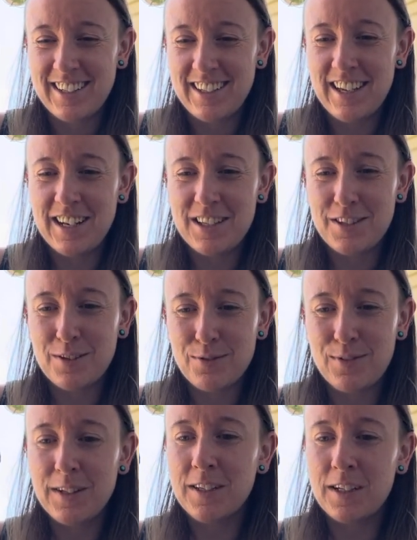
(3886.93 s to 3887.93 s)
And it's the
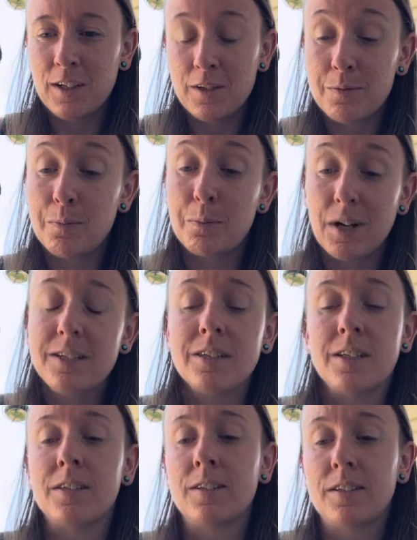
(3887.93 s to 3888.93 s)
feeling of
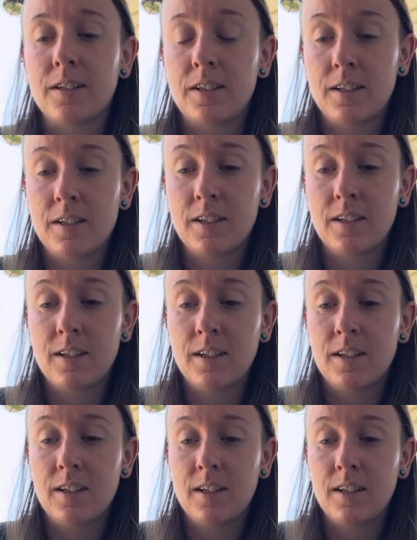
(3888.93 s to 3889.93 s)
presence
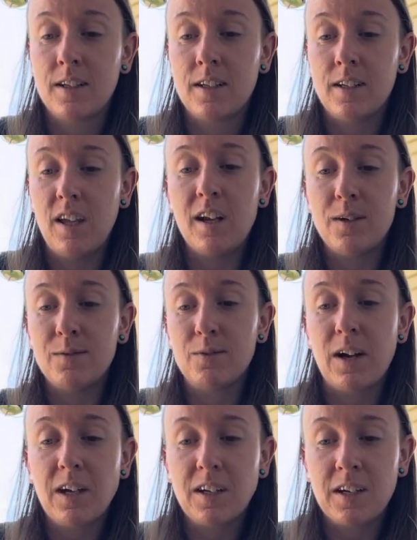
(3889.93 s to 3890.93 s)
and of
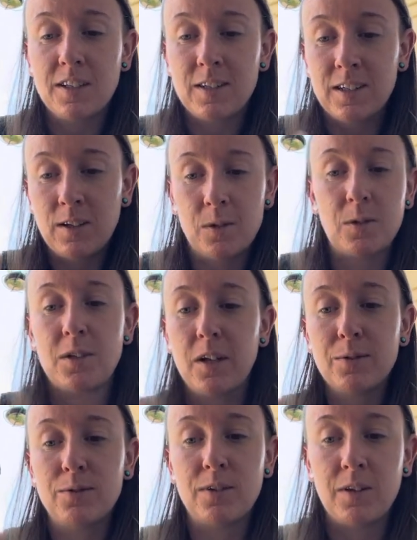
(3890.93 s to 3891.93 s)
recognizing
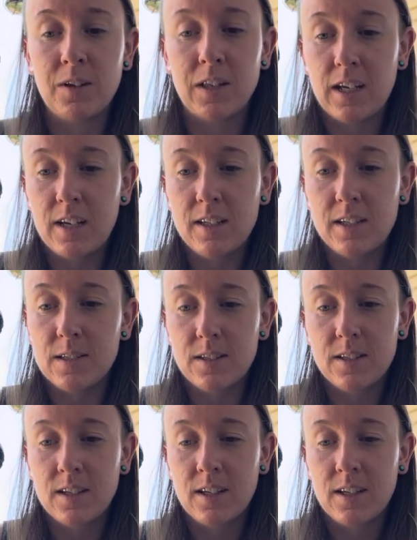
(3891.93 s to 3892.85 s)
yourself and all that is.